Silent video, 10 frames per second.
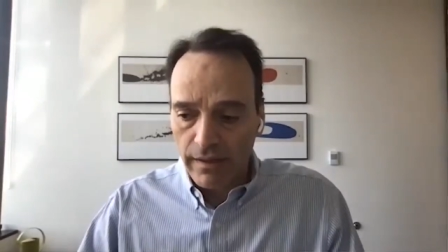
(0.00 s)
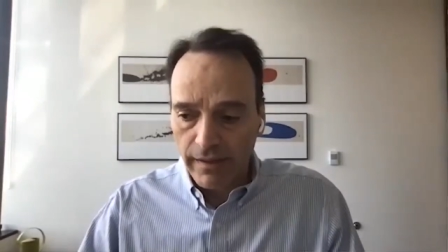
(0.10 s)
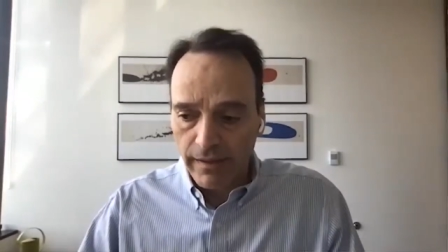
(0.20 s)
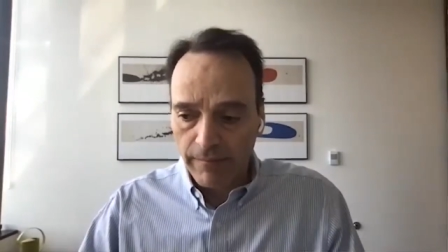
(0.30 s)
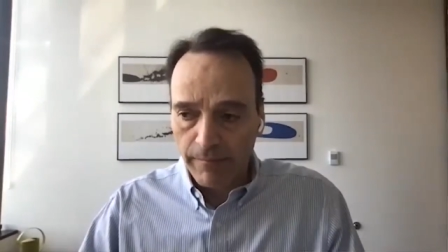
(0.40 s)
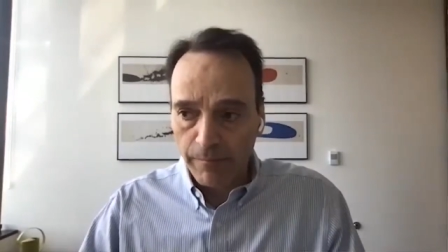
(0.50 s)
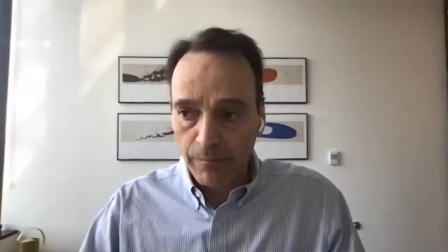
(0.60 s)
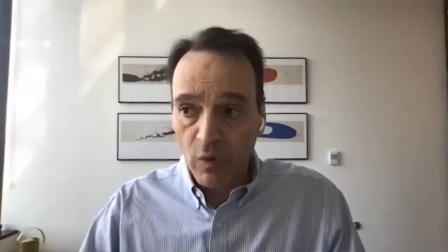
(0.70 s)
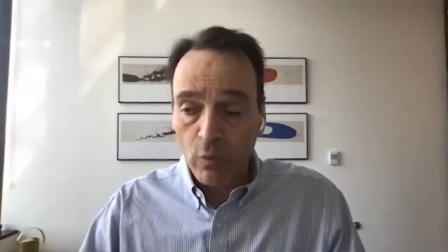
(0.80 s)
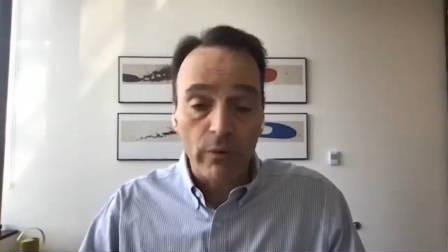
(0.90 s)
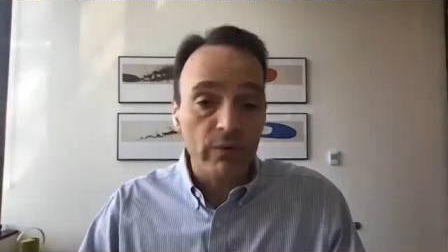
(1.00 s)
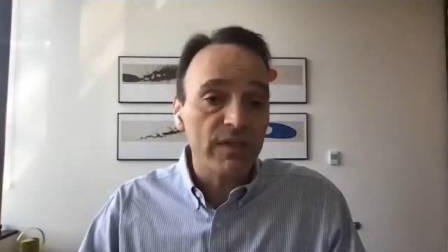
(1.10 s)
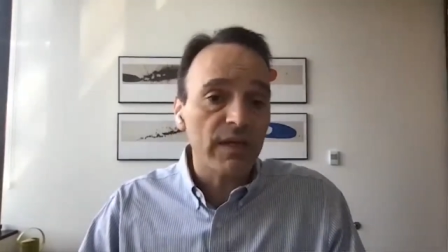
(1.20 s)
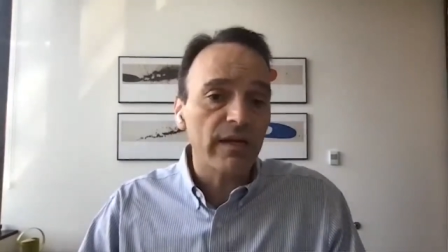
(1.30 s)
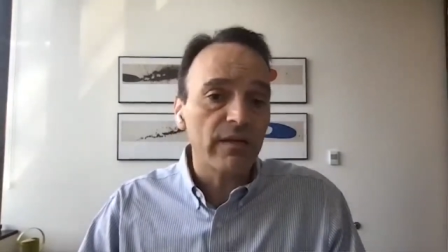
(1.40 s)
um, where we
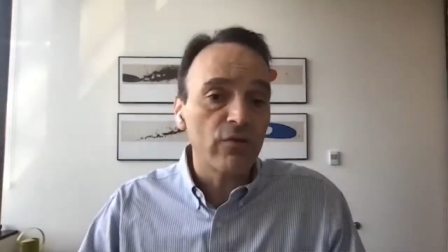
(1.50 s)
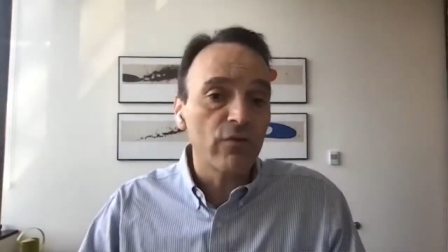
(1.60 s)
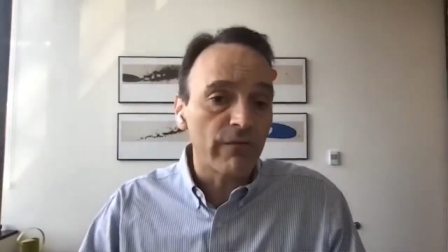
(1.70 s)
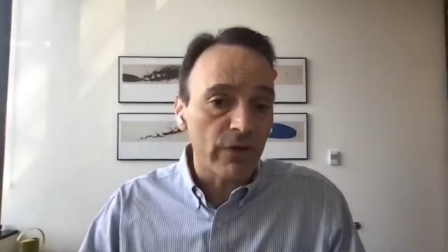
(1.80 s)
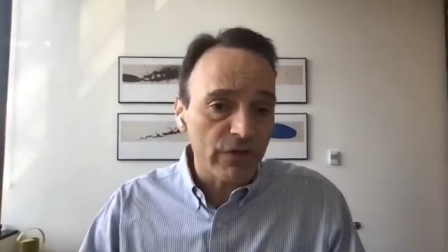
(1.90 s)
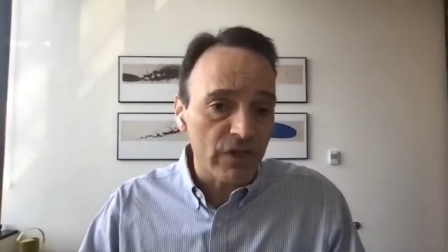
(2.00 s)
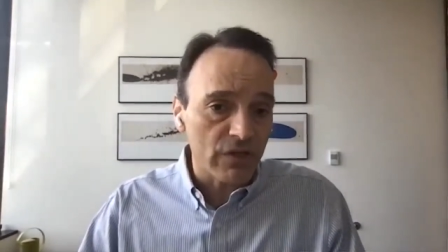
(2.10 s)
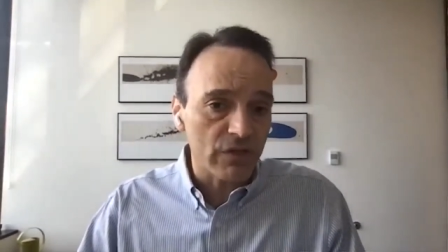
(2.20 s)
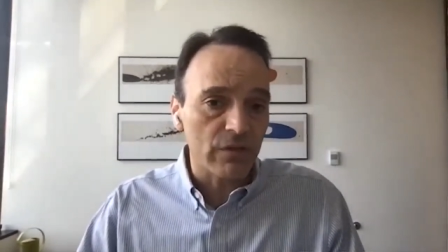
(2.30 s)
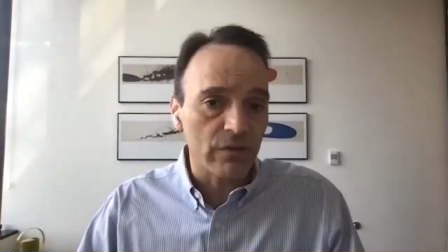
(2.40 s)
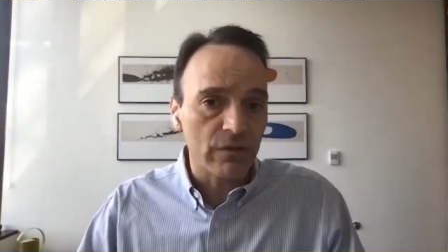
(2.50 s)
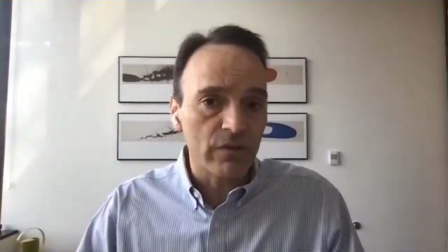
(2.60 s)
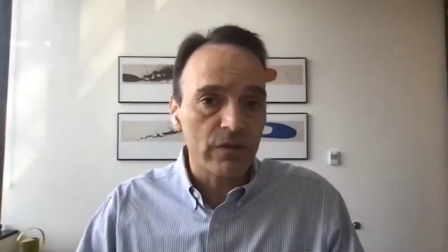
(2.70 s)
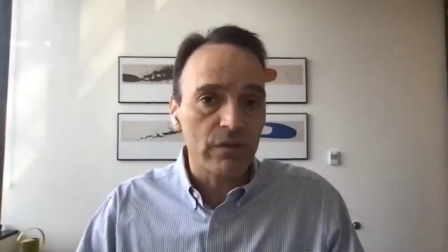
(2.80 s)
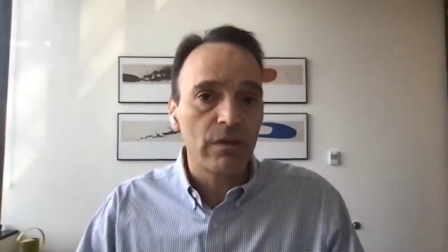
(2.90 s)
studied university
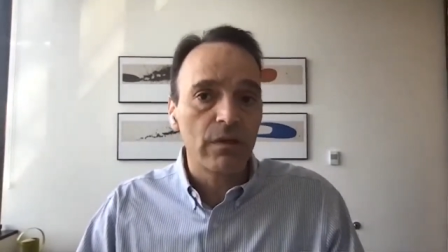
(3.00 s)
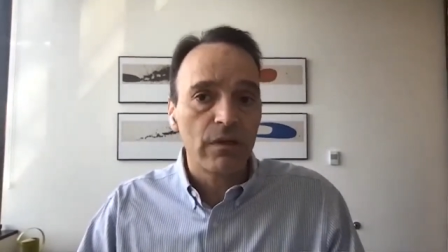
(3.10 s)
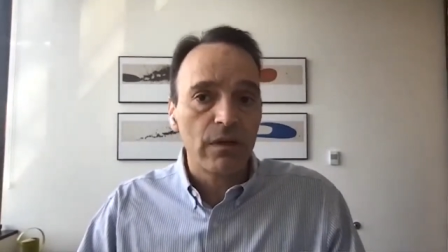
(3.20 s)
students